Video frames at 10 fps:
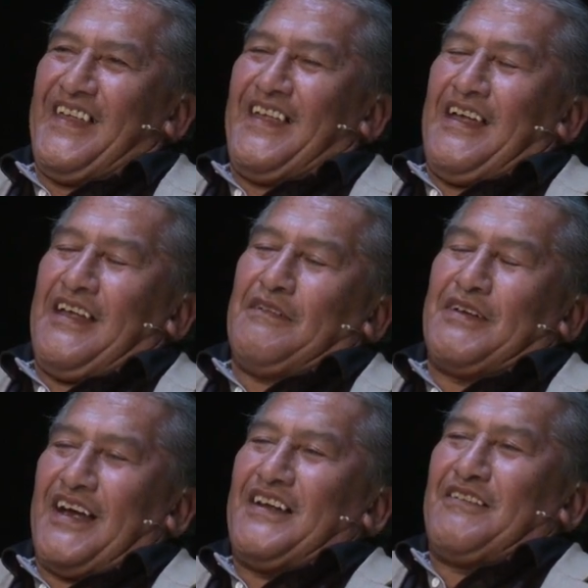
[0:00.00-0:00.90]
Then we
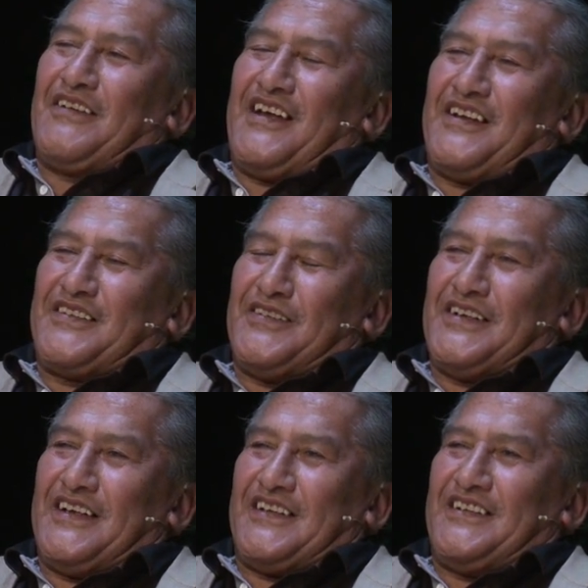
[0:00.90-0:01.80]
go to Rarotonga and they
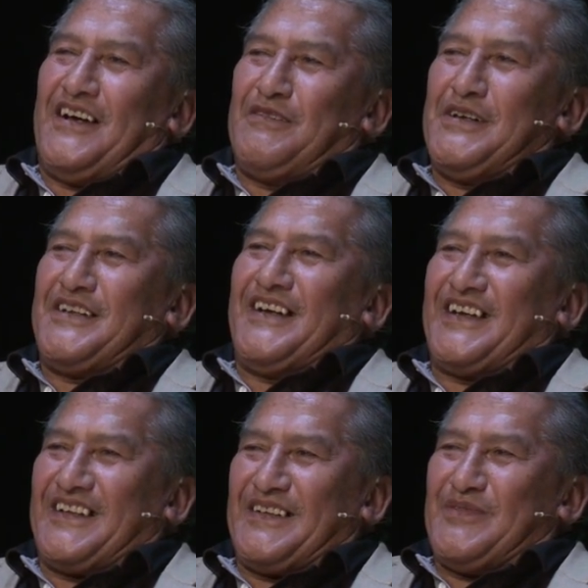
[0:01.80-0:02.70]
say, no, we're
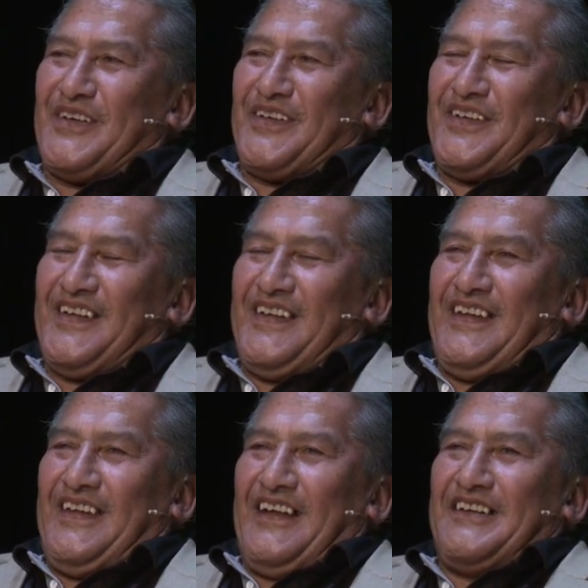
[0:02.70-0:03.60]
Takitimu.
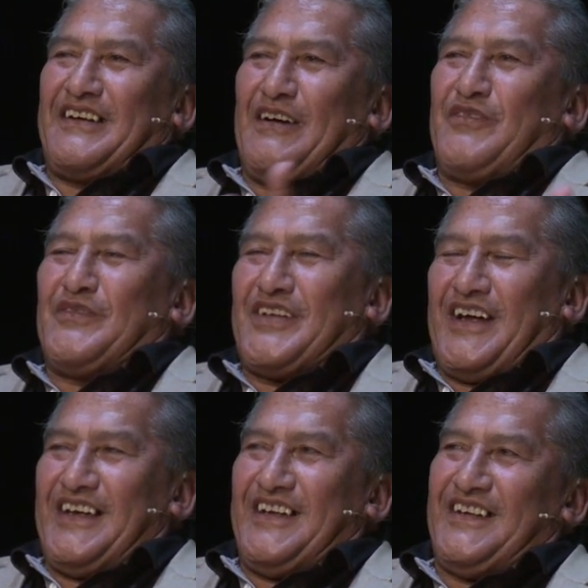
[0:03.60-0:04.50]
And you come from
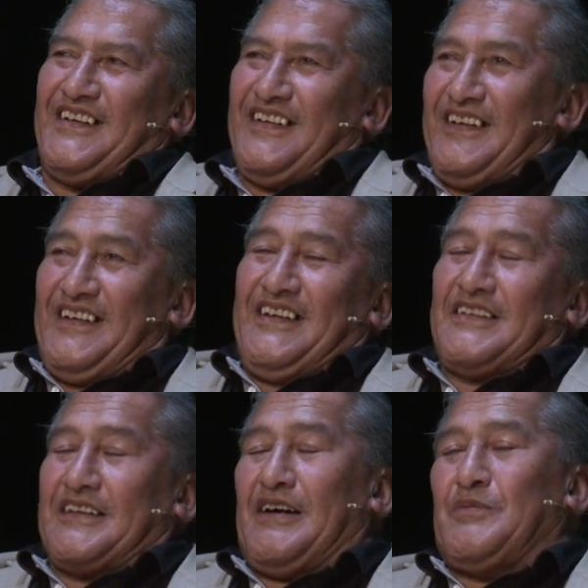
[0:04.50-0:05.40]
Tahiti,
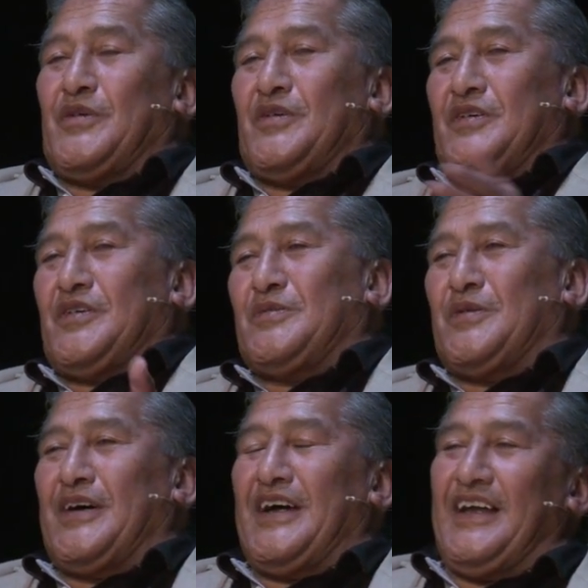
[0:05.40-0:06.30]
Samoa,
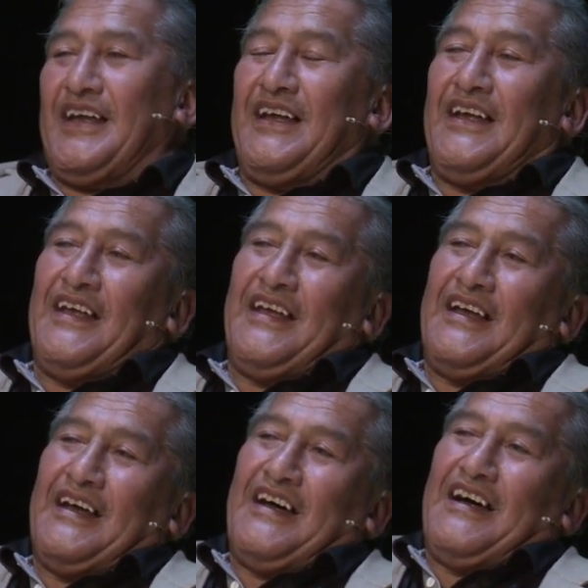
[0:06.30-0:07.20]
Hawaii,
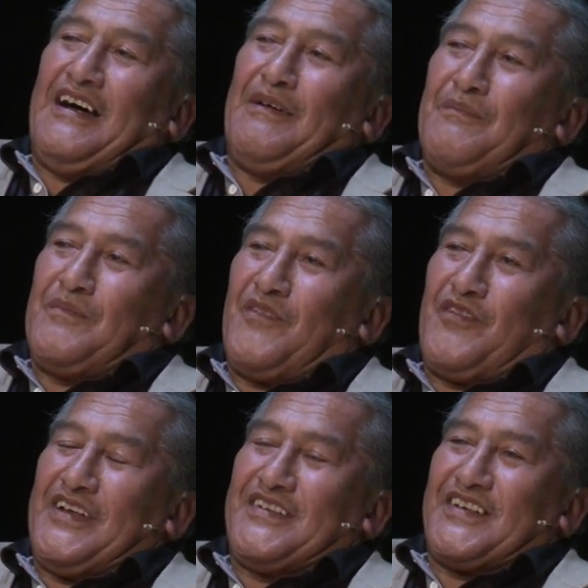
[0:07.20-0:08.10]

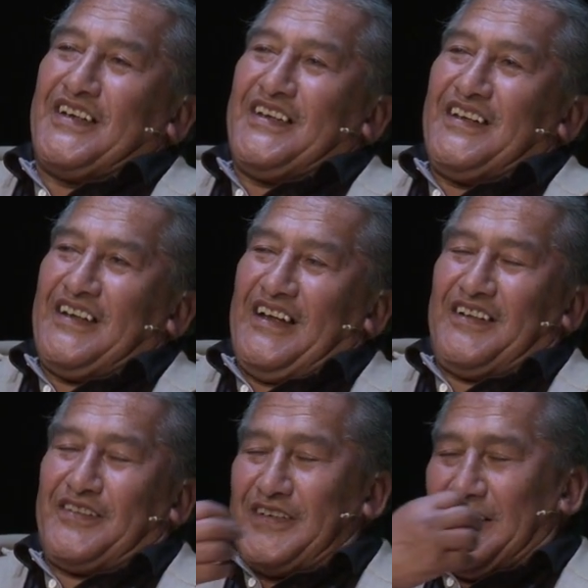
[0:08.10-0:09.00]
Fiji and
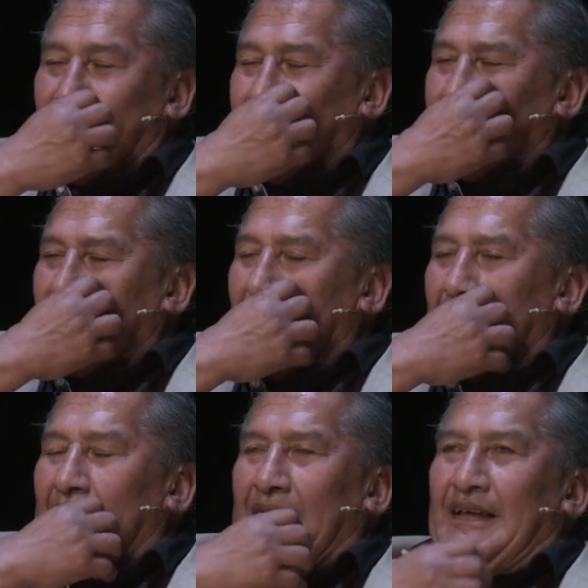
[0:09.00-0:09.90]
Tonga.
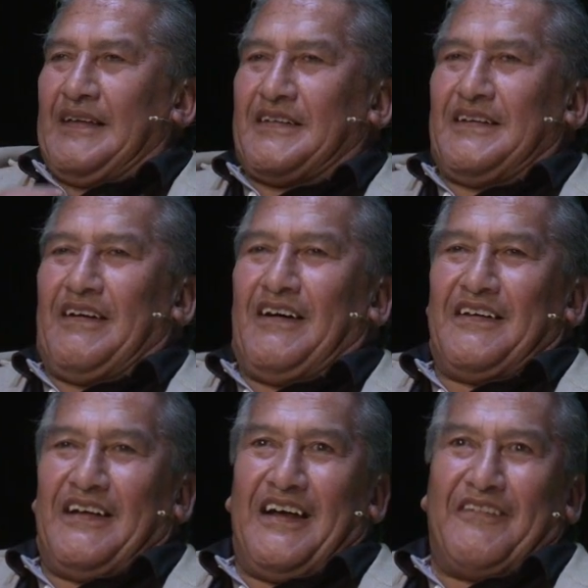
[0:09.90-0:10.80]
So now I own
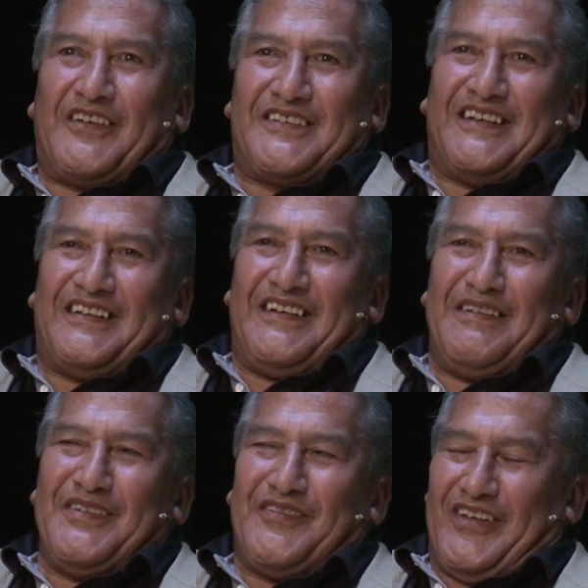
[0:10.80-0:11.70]
half the Southern
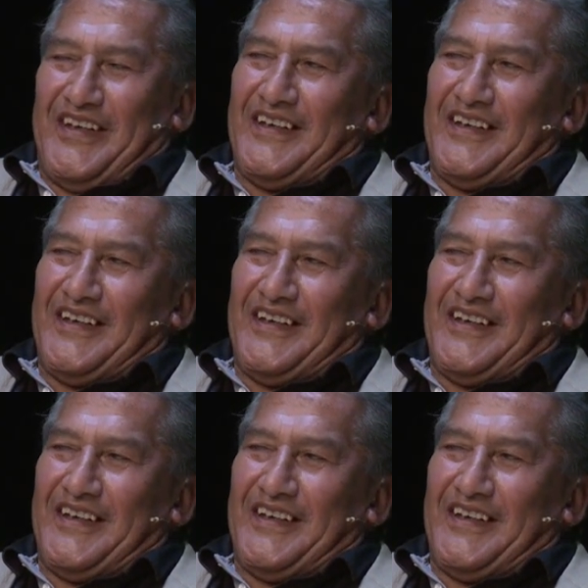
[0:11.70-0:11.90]
Hemisphere.